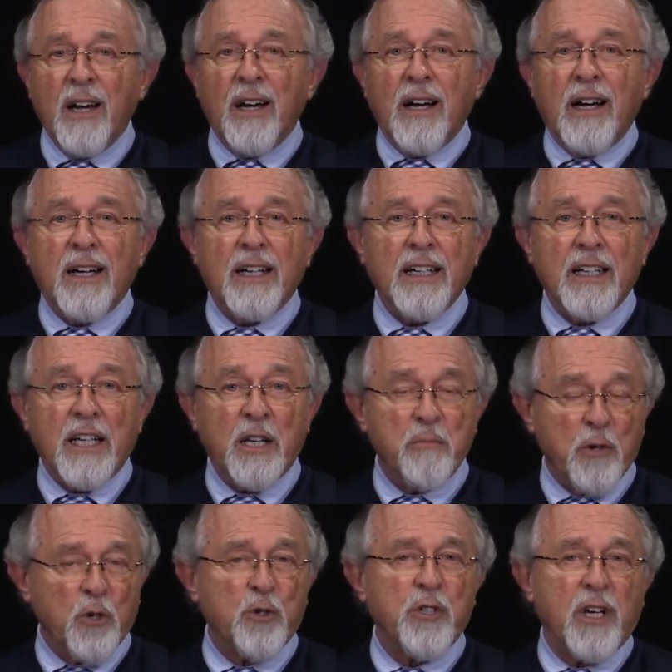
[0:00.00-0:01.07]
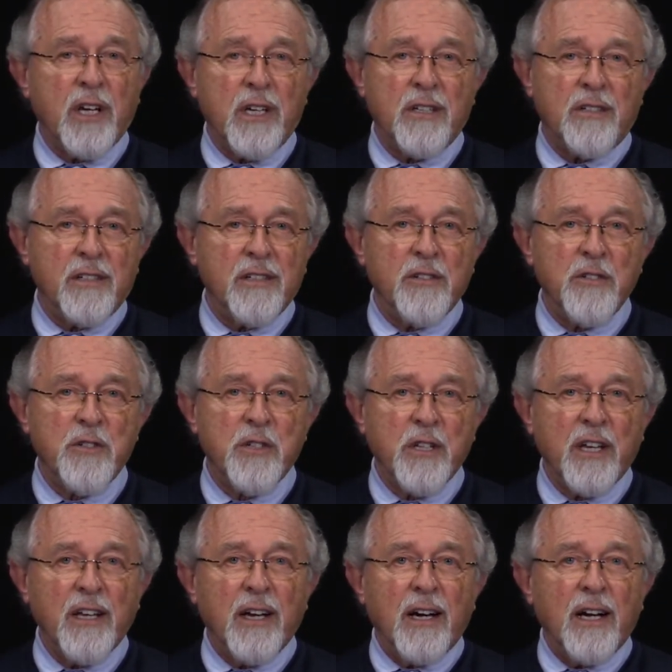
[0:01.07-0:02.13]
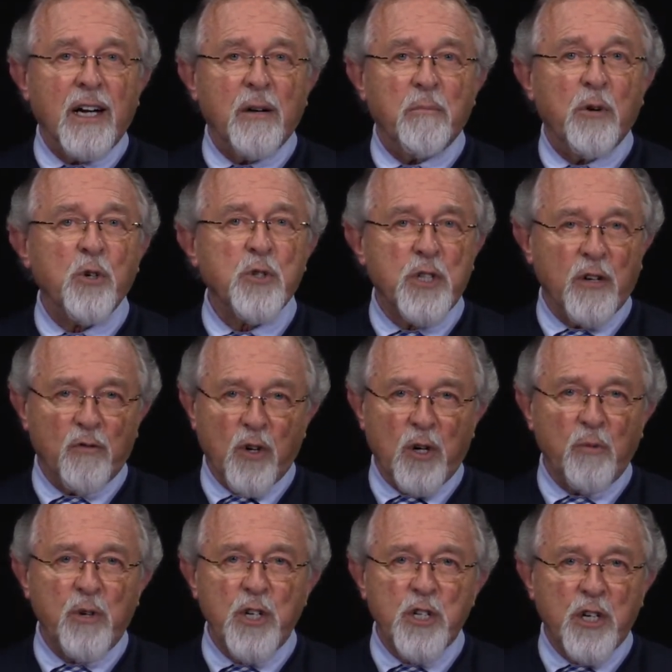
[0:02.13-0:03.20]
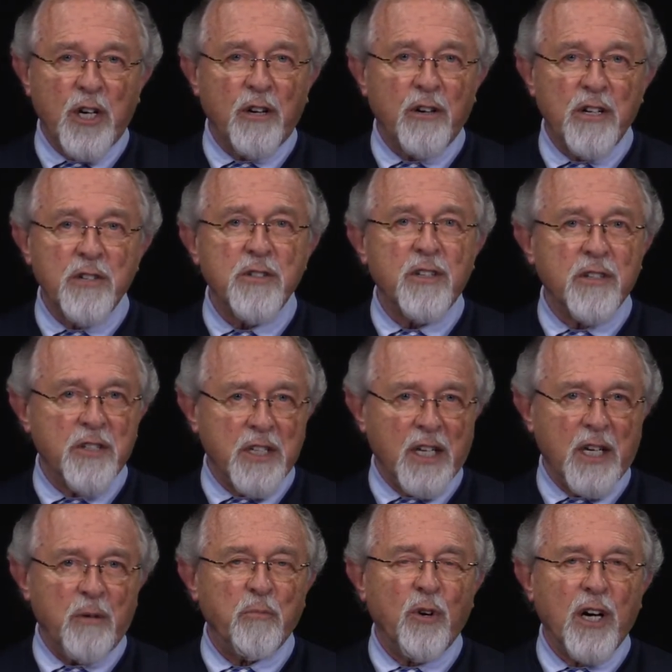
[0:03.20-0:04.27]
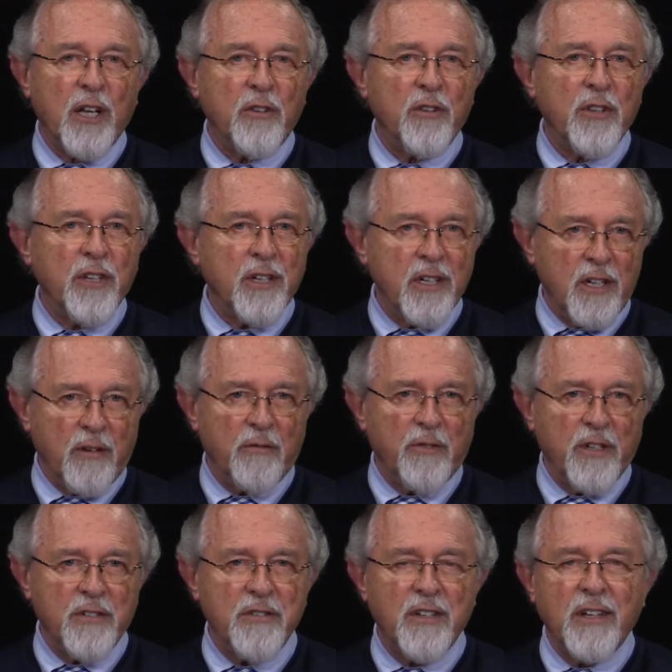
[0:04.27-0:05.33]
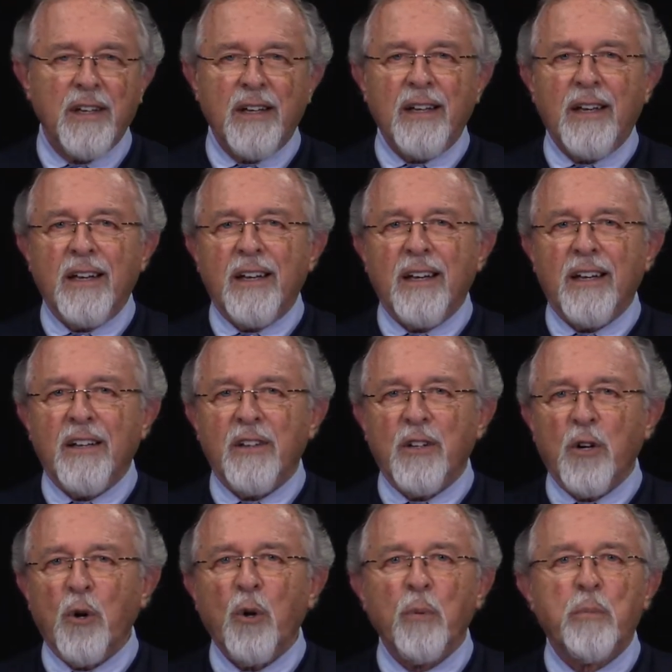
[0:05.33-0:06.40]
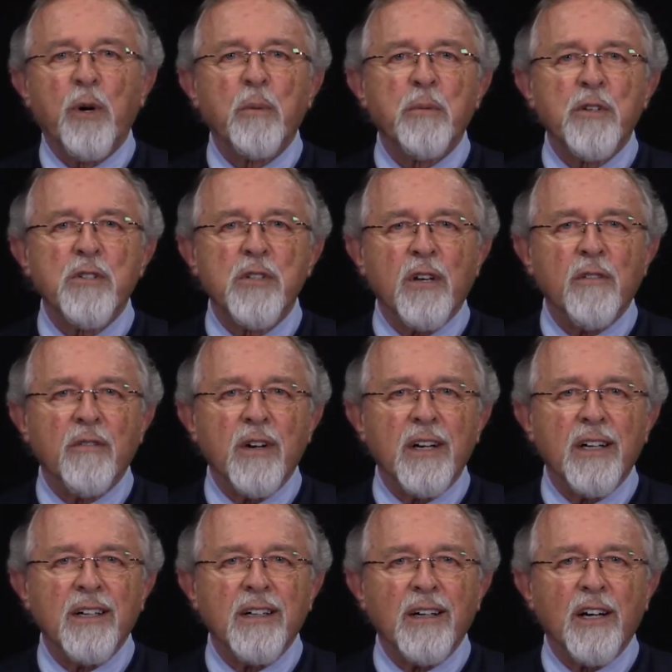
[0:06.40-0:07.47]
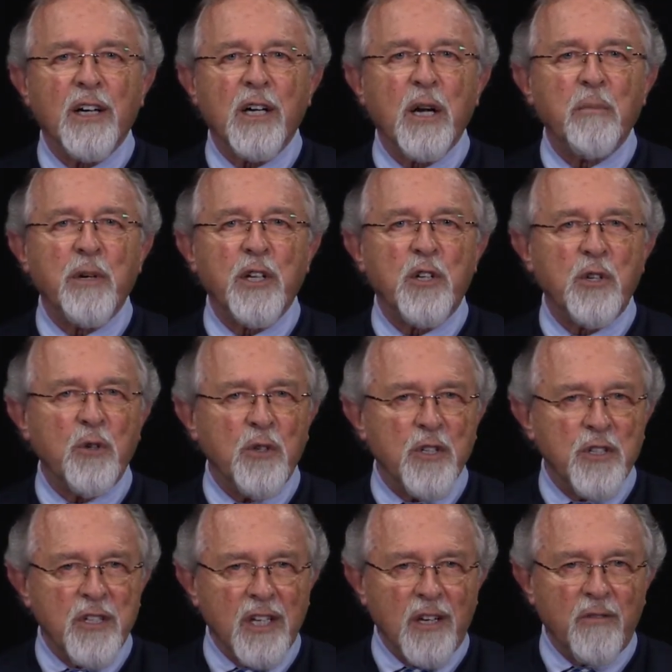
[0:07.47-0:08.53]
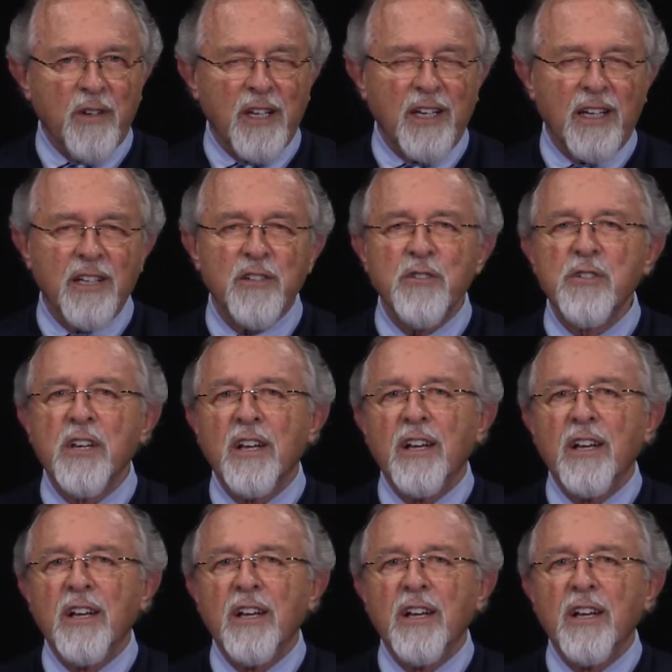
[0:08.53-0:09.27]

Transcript: uh, in most cases, uh, most of what we share is the same rather than different. And the whole purpose of uh, our coming to you this evening is